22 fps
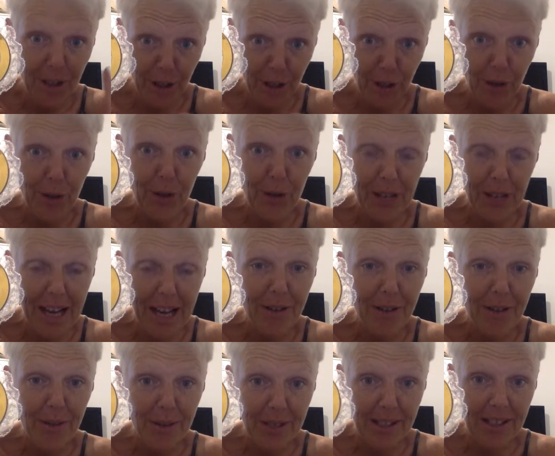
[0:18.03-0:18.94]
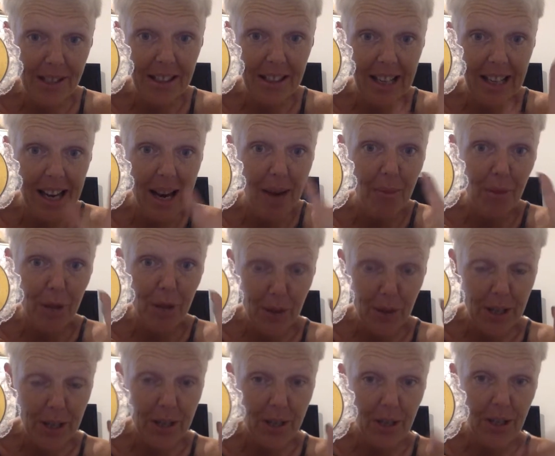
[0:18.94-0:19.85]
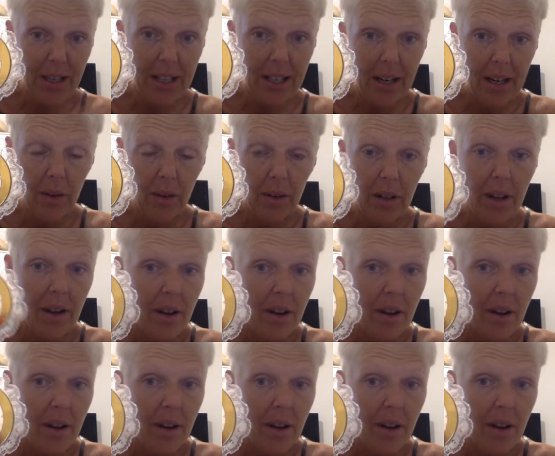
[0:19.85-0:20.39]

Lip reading: you the address on the camera, so I took it out.